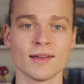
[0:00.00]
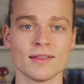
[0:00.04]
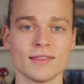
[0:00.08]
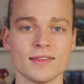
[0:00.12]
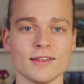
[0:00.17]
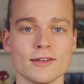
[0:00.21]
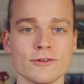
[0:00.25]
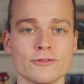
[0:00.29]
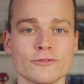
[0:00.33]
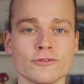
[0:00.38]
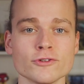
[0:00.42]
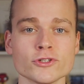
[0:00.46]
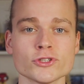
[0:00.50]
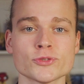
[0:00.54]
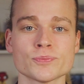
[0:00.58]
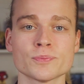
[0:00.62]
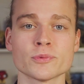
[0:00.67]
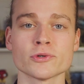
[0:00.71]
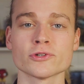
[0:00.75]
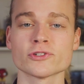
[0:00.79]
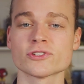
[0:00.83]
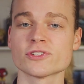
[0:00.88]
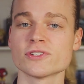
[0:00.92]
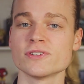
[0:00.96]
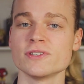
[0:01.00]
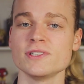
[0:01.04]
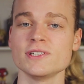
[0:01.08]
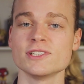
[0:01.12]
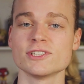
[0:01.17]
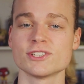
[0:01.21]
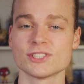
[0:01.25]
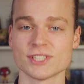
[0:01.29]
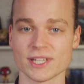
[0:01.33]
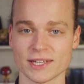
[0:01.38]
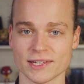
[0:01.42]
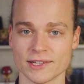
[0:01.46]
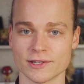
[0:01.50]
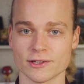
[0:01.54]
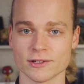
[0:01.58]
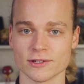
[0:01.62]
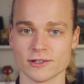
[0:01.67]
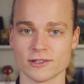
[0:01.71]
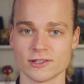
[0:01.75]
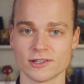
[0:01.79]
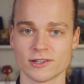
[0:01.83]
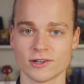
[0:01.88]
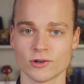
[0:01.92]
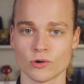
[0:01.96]
The first person
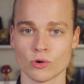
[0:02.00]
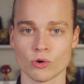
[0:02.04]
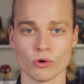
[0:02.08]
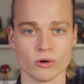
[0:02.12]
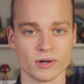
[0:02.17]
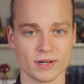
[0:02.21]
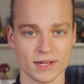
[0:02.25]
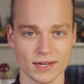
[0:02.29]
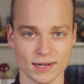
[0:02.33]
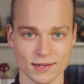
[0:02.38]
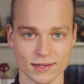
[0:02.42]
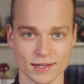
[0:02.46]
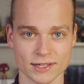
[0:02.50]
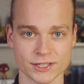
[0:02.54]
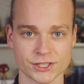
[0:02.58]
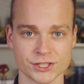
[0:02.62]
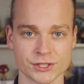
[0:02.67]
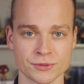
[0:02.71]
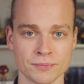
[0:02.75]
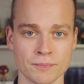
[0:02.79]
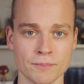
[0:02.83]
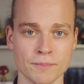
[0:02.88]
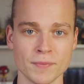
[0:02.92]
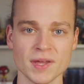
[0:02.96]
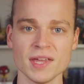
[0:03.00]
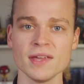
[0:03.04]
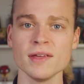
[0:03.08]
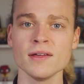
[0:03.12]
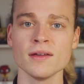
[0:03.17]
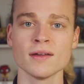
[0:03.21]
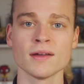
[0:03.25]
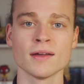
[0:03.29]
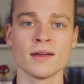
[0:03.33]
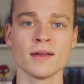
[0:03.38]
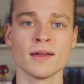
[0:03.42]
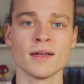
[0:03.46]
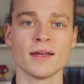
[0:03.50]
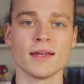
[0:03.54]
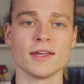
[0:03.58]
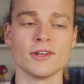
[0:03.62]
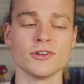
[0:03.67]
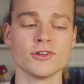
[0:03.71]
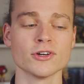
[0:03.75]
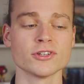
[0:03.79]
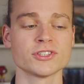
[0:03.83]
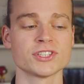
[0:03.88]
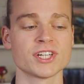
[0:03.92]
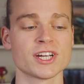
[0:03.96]
singular, or in English, me,
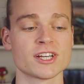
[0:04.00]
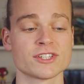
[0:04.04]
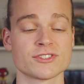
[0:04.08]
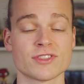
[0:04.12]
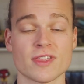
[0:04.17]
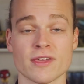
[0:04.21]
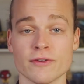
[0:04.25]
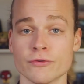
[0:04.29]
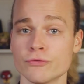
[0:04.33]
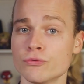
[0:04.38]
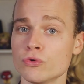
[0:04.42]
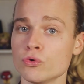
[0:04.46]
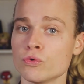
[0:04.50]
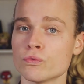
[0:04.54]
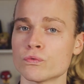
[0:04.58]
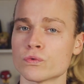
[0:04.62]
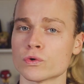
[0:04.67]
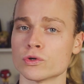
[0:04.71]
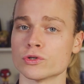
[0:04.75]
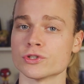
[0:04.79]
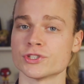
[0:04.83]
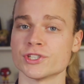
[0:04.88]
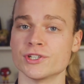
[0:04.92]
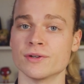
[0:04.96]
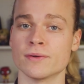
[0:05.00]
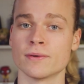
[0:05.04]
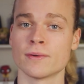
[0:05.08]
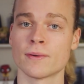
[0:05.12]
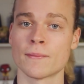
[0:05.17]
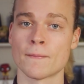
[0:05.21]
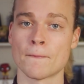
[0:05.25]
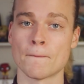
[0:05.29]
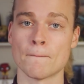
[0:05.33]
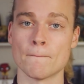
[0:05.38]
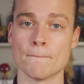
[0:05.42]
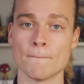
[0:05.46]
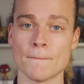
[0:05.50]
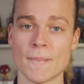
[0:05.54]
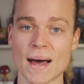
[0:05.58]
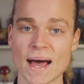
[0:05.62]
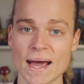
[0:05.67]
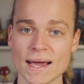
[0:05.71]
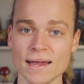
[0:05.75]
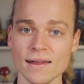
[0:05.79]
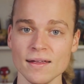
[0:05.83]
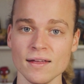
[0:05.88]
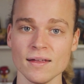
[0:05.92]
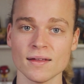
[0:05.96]
in Dutch has the full version,
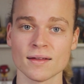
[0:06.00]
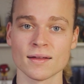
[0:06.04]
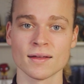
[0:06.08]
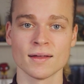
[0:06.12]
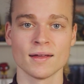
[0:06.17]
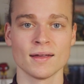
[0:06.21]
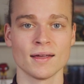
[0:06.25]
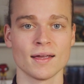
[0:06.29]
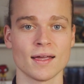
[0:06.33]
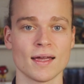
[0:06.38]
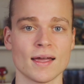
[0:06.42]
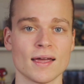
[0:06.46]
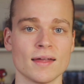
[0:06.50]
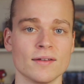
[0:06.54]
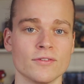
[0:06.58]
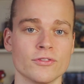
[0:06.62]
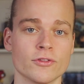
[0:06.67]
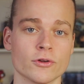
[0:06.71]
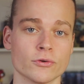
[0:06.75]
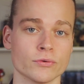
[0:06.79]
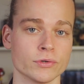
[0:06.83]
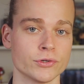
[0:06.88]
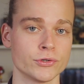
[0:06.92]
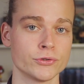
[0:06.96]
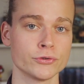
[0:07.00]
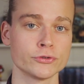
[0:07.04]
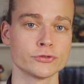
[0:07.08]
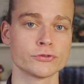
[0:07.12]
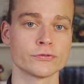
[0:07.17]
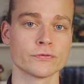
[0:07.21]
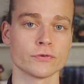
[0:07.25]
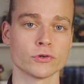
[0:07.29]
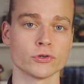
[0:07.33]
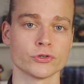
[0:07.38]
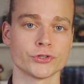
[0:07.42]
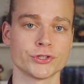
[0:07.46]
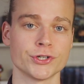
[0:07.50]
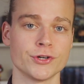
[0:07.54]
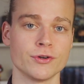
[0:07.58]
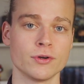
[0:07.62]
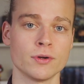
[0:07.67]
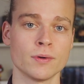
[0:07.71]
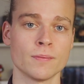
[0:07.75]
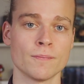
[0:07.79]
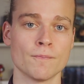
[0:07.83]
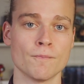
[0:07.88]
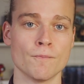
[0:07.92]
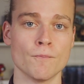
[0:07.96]
mij, and the reduced
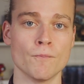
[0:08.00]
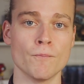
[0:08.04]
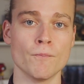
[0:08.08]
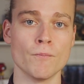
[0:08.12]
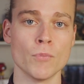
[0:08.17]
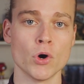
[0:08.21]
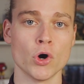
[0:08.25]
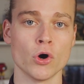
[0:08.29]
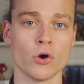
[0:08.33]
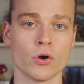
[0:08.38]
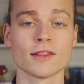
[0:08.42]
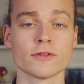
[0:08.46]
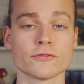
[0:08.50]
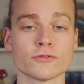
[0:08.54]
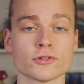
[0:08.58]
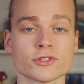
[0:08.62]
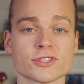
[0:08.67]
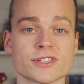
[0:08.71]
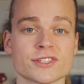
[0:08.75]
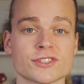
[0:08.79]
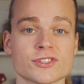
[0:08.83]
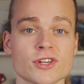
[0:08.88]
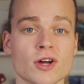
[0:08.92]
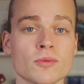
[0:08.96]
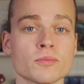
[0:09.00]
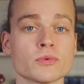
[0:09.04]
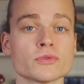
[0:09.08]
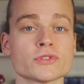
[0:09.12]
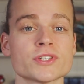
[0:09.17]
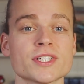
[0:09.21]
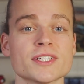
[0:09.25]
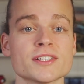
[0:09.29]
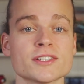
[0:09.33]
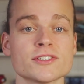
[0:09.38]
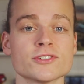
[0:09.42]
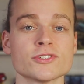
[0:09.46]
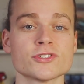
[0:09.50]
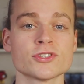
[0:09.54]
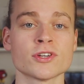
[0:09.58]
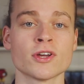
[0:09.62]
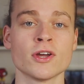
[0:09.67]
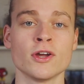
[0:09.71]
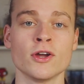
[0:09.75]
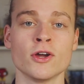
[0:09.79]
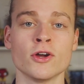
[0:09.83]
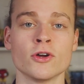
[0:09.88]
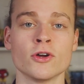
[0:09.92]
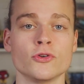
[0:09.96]
version, me. And the first example sentence,
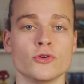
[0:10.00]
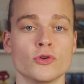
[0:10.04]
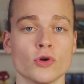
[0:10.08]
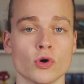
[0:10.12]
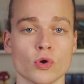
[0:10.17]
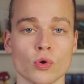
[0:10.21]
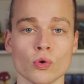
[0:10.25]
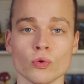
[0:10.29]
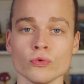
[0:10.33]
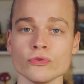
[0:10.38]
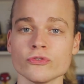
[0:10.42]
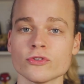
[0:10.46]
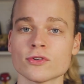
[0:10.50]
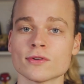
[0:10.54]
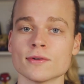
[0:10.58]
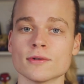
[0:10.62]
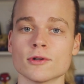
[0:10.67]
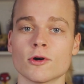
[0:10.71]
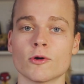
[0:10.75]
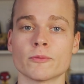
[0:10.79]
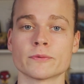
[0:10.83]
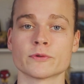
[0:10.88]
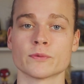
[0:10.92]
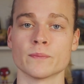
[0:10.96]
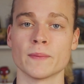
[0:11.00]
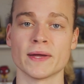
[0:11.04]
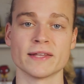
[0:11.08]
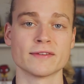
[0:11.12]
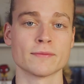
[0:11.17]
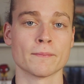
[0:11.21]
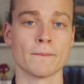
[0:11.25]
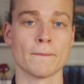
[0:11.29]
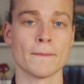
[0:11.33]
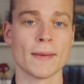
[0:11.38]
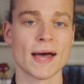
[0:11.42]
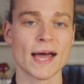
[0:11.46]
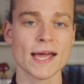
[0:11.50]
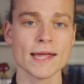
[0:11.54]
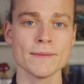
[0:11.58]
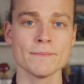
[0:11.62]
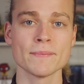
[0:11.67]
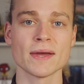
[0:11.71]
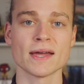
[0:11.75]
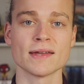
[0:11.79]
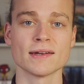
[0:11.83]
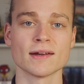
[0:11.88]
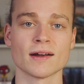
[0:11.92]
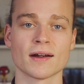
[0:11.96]
de hond loopt met mij
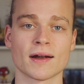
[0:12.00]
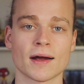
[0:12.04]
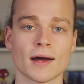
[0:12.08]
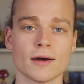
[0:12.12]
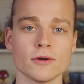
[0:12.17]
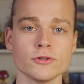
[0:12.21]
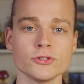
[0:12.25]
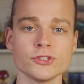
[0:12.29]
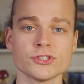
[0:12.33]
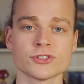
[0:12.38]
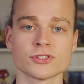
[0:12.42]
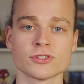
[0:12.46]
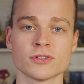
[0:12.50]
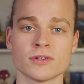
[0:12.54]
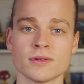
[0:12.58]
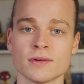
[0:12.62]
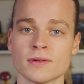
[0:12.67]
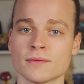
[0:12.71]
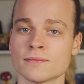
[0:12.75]
mee naar huis.